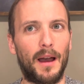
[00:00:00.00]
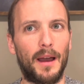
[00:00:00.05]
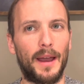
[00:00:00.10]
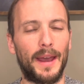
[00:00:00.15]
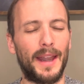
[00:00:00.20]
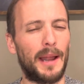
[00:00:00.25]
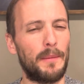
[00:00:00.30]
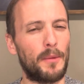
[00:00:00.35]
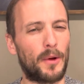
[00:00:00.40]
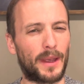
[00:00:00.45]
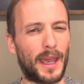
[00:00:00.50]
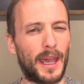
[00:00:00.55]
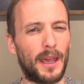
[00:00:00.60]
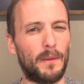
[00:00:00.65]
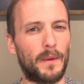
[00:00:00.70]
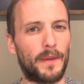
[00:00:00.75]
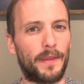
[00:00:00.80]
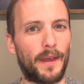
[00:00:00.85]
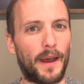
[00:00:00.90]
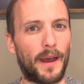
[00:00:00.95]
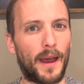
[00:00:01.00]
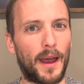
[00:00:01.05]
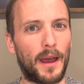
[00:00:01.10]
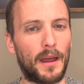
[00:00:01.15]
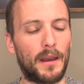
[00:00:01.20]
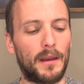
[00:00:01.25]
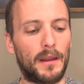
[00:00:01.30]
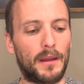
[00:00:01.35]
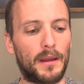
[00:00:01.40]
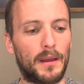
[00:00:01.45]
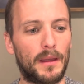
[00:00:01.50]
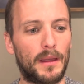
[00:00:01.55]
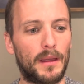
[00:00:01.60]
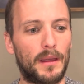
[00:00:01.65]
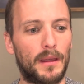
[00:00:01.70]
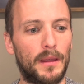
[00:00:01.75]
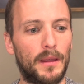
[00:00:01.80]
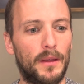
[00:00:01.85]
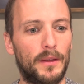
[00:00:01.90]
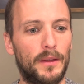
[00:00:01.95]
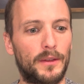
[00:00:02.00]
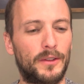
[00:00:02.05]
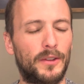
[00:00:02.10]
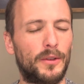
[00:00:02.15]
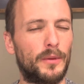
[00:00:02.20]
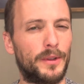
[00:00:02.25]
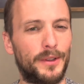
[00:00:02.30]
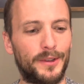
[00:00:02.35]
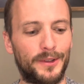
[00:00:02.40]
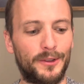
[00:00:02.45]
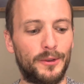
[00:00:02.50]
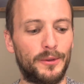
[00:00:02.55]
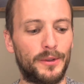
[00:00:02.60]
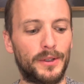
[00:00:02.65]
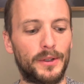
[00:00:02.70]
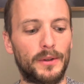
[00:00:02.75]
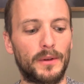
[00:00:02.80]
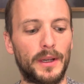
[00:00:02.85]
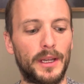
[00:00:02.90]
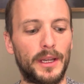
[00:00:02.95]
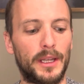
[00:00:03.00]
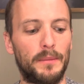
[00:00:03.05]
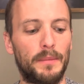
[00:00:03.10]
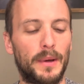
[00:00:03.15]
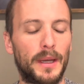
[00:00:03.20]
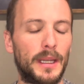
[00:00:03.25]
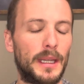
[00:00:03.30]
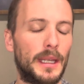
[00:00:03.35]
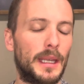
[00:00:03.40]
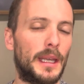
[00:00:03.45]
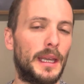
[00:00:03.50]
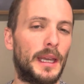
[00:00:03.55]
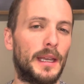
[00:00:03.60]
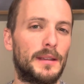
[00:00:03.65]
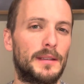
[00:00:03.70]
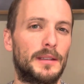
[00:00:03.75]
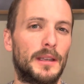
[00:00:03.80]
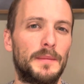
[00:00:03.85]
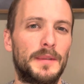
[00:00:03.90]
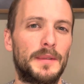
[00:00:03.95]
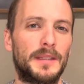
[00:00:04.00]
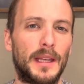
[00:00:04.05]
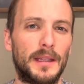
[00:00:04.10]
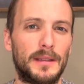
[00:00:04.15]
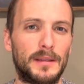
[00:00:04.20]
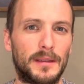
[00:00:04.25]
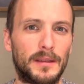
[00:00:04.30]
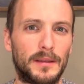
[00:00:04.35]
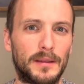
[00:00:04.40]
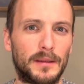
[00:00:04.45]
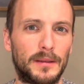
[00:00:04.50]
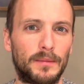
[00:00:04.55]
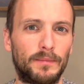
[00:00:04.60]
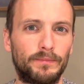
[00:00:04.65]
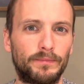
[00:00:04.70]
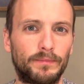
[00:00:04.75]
I'm okay with that to a degree. But in some senses,